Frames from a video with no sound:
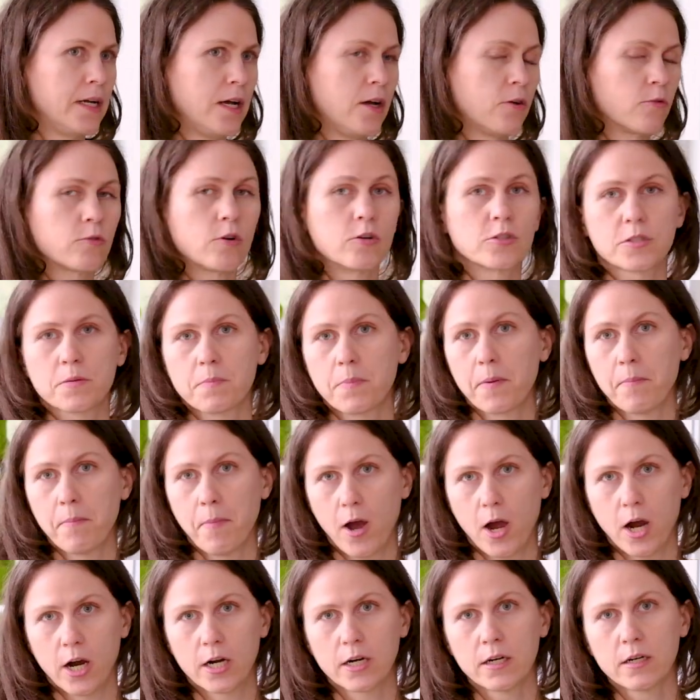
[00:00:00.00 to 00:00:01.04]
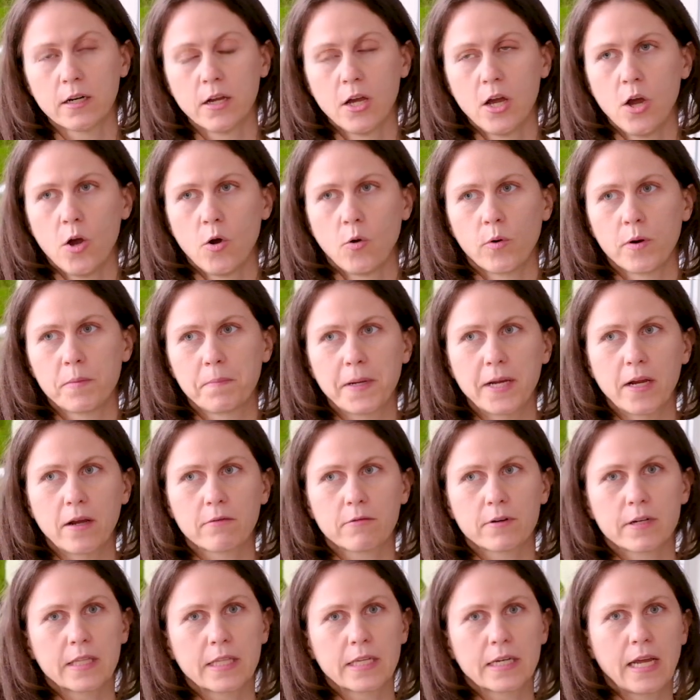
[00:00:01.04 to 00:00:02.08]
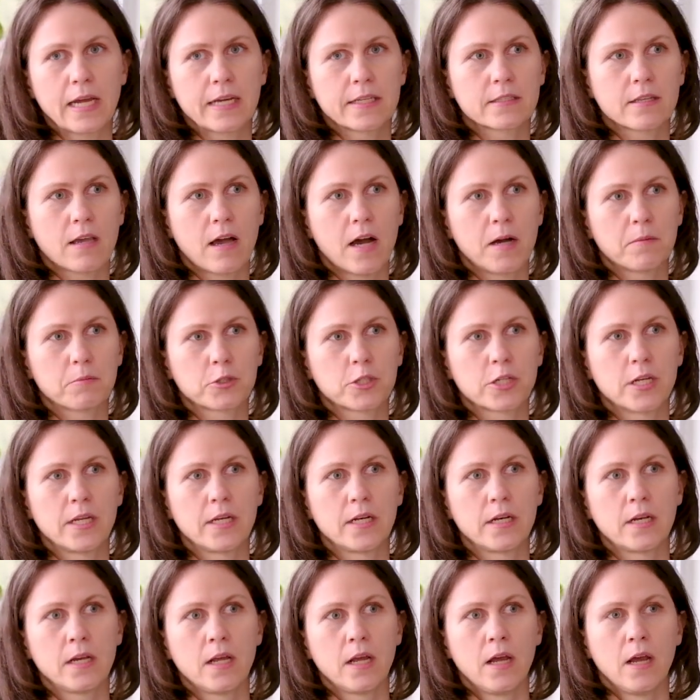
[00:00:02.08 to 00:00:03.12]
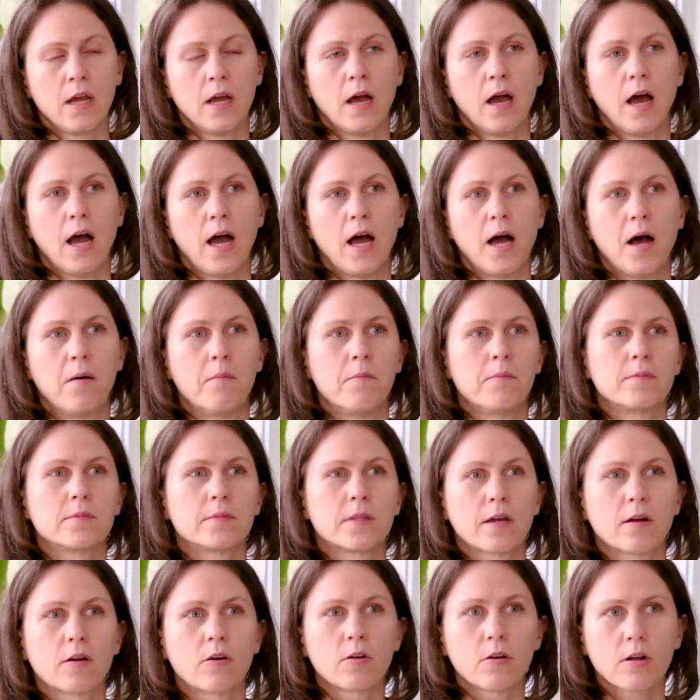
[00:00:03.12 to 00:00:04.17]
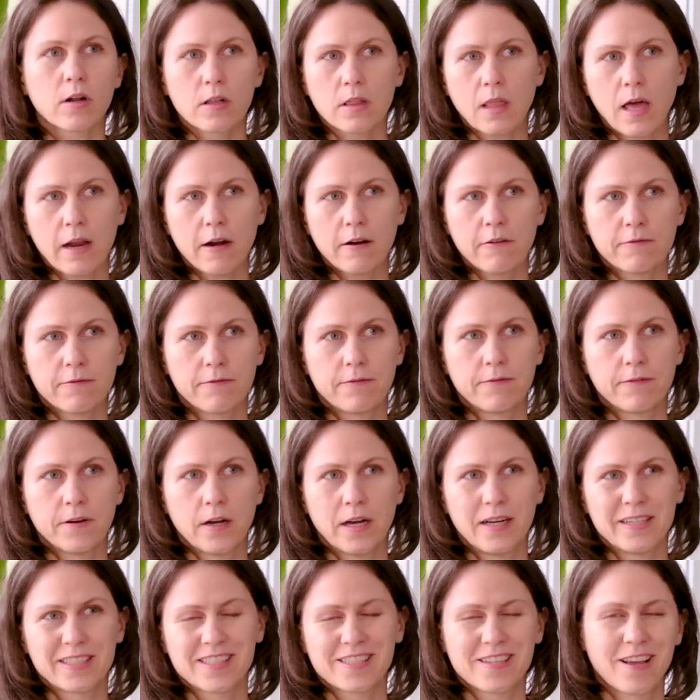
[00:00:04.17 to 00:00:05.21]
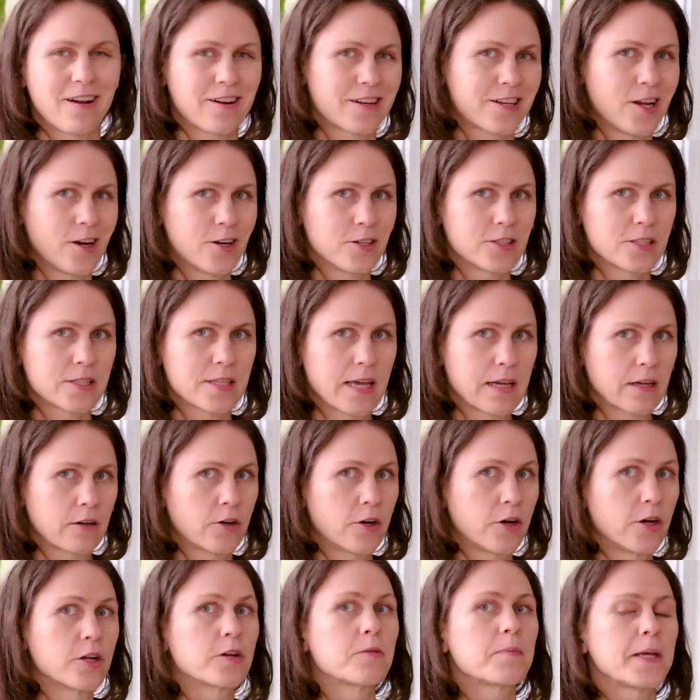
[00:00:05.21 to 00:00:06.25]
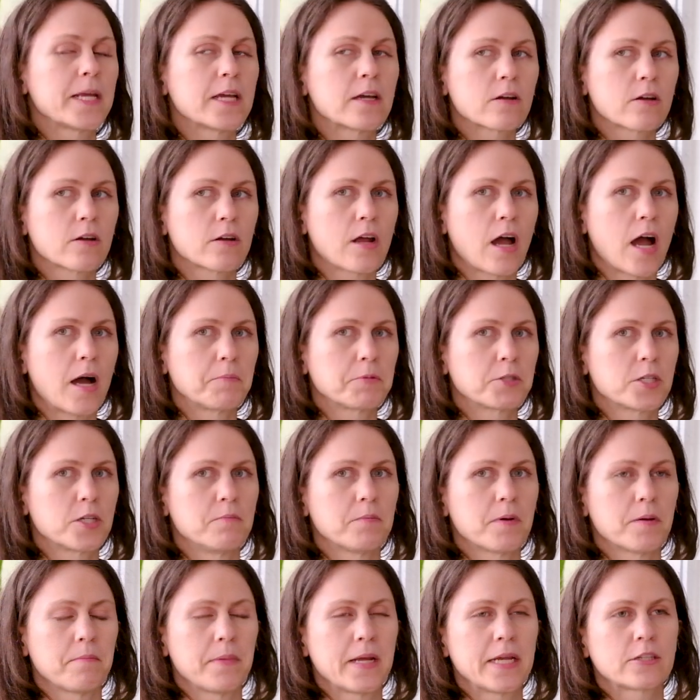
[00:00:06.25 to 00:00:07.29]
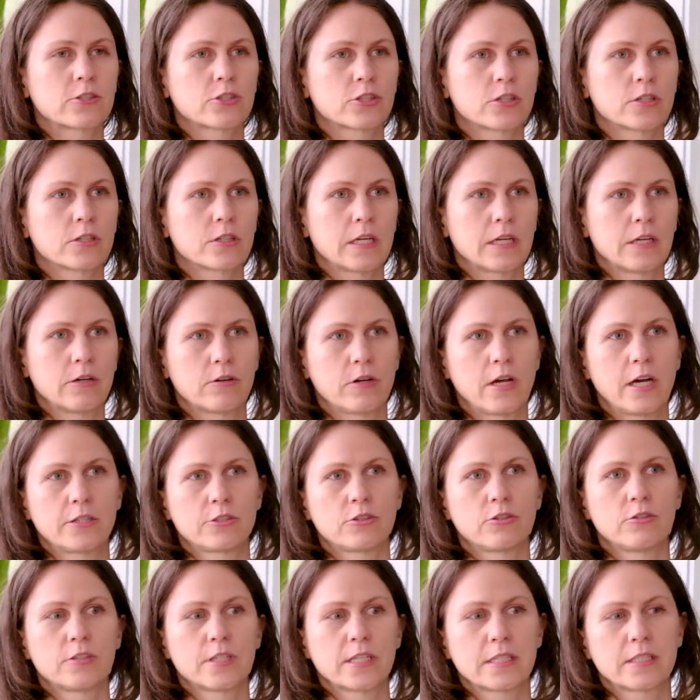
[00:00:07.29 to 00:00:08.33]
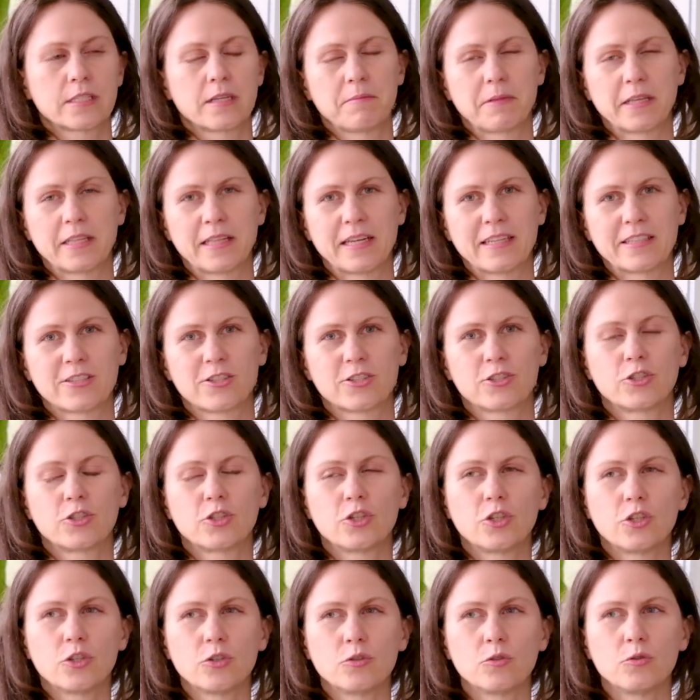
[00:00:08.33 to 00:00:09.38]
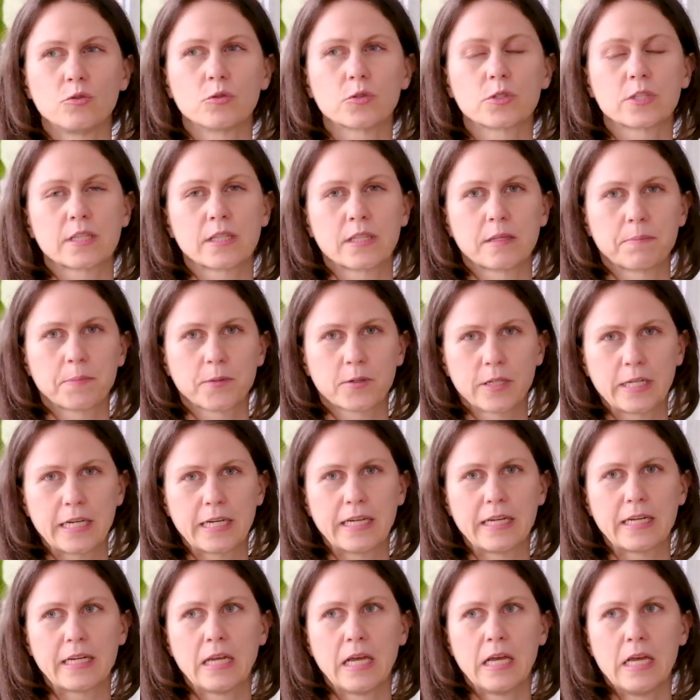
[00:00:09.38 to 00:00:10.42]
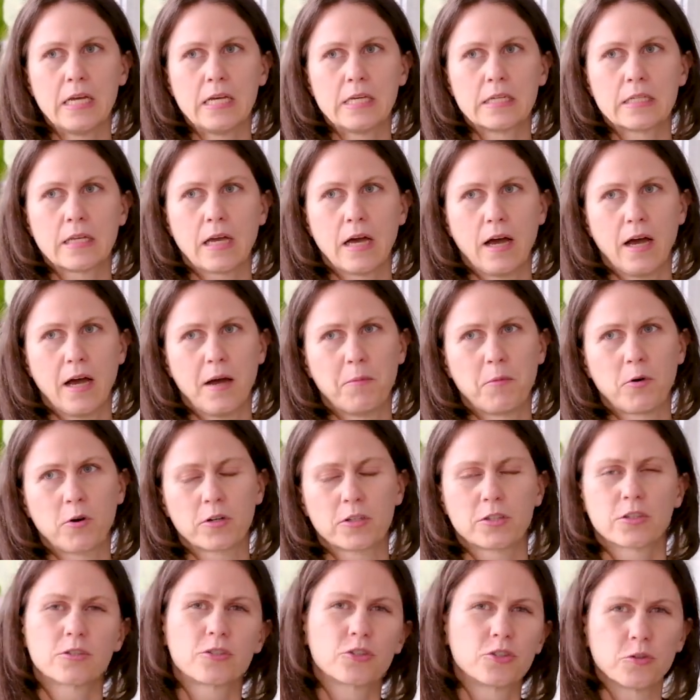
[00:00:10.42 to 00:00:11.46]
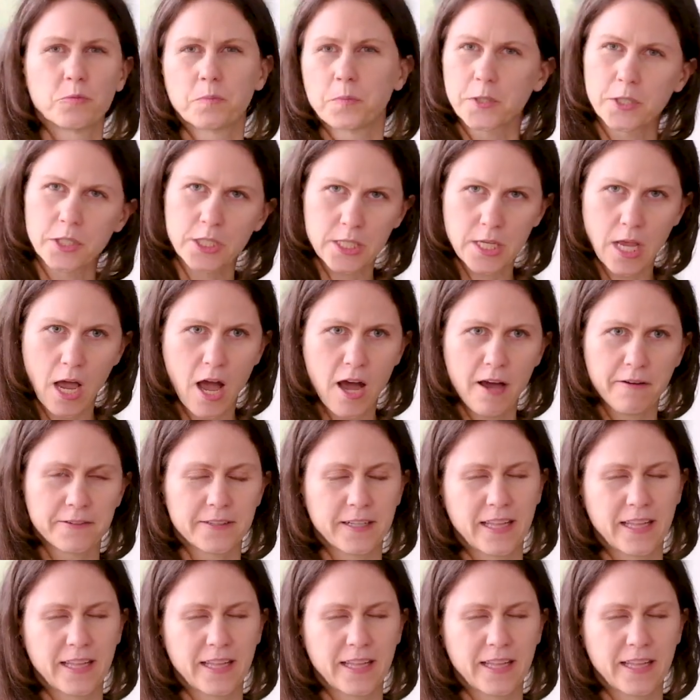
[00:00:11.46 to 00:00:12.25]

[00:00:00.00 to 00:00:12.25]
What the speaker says: Rosa Pomar would be a really nice option. There are a lot of sock yarns that could be a good option, but make sure that you're not choosing something that's too slippery or super soft.